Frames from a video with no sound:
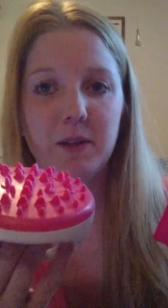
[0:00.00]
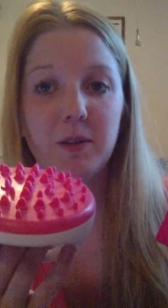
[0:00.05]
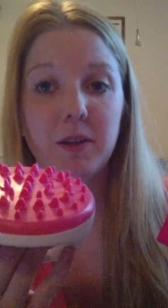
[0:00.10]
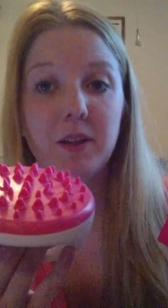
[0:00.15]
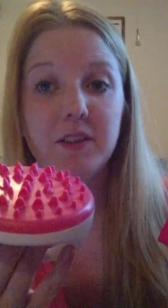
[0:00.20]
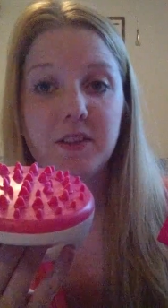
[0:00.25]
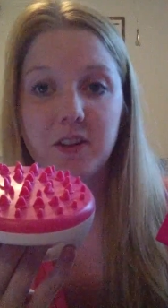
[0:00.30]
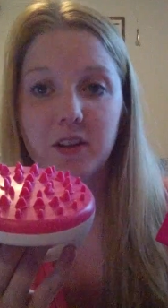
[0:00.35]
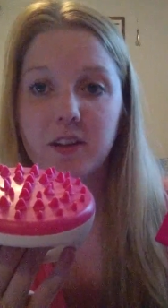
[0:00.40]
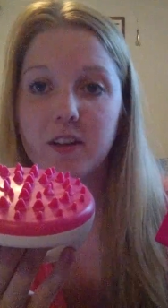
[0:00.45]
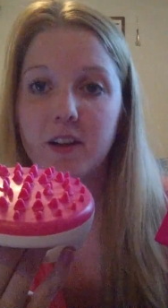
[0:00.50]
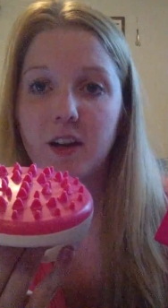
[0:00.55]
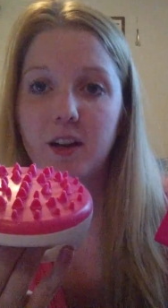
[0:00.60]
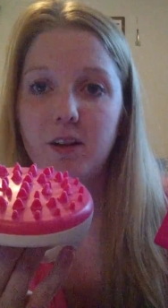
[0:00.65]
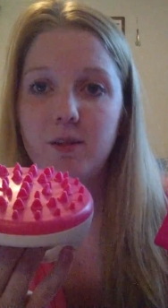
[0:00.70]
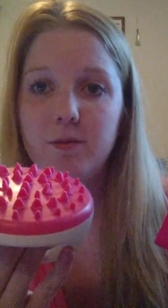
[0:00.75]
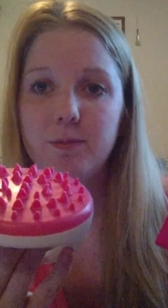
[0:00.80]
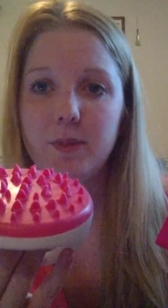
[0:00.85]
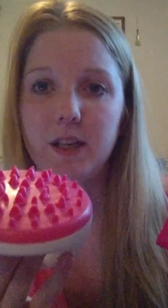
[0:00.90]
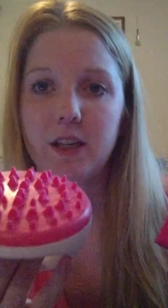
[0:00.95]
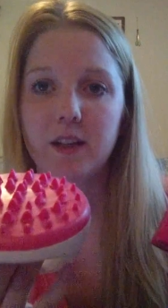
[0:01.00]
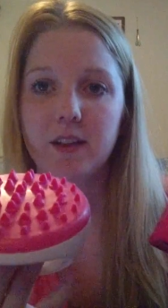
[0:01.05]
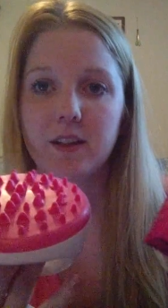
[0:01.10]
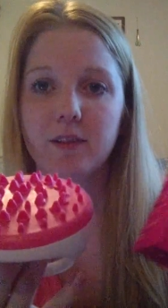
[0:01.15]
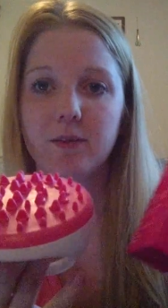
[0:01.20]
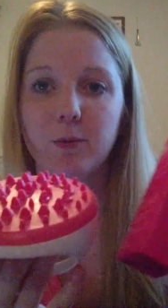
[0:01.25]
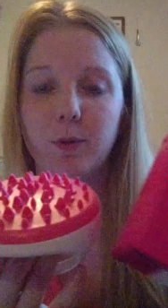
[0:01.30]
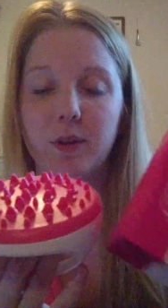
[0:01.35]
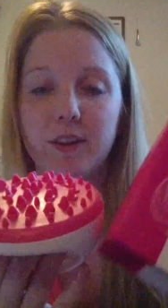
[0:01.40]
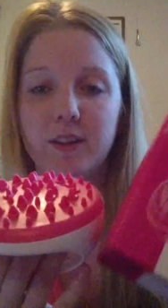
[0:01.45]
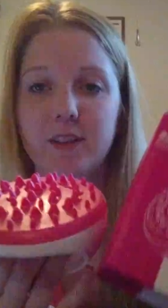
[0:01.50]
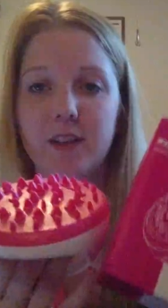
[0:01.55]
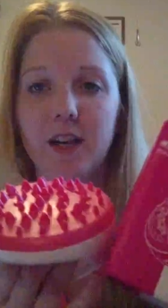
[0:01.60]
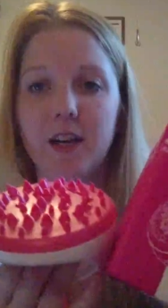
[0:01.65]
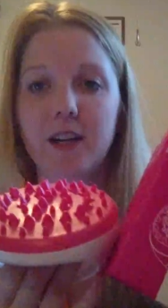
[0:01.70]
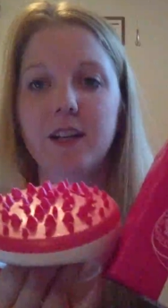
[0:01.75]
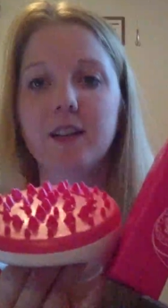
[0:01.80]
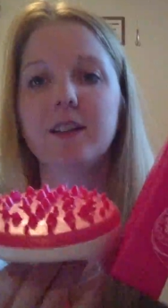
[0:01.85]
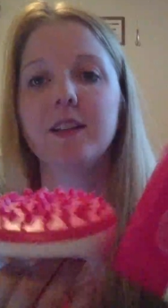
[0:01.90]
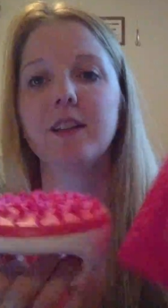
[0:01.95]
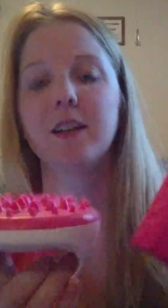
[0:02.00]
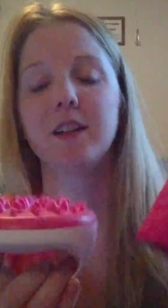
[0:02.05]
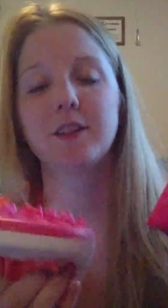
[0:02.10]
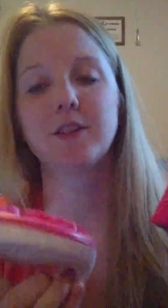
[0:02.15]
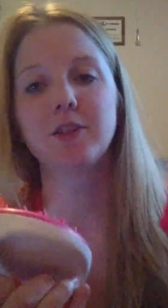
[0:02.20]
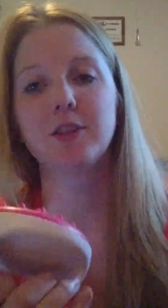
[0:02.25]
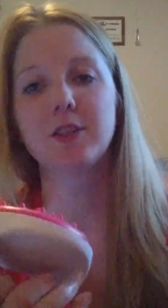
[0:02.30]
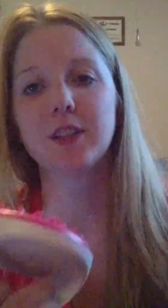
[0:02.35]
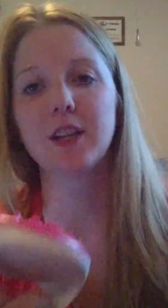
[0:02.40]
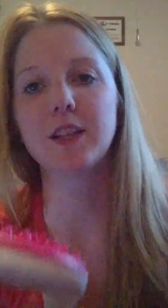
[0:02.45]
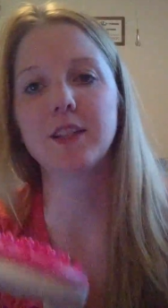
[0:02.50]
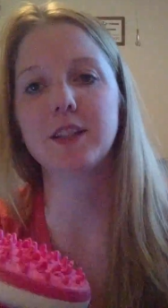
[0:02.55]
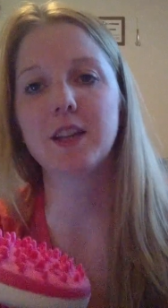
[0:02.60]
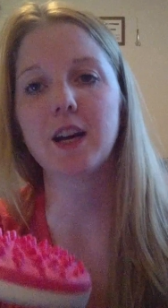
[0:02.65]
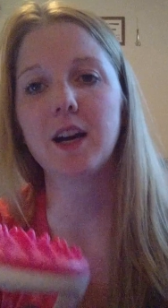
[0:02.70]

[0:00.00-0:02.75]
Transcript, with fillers: is gonna help me with diet and exercise